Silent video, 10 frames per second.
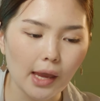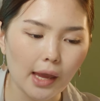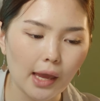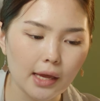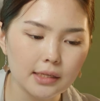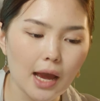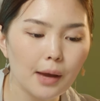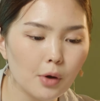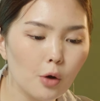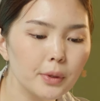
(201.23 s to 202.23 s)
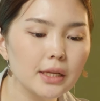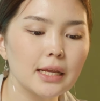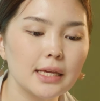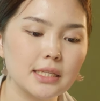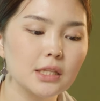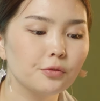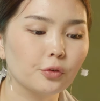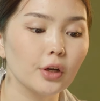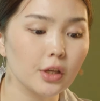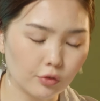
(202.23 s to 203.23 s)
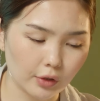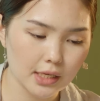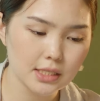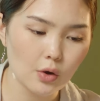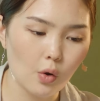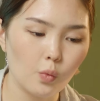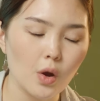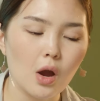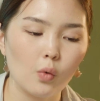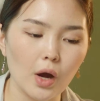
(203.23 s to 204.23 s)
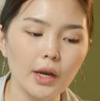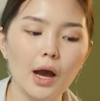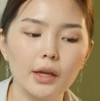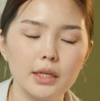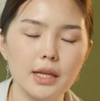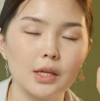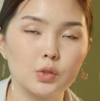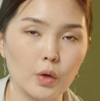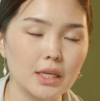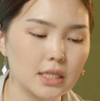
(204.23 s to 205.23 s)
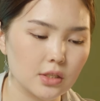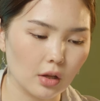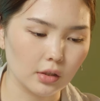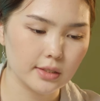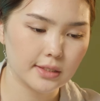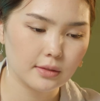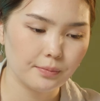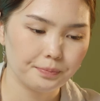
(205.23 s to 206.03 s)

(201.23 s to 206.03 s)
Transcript: and I'm opening a deal for an increase of $120.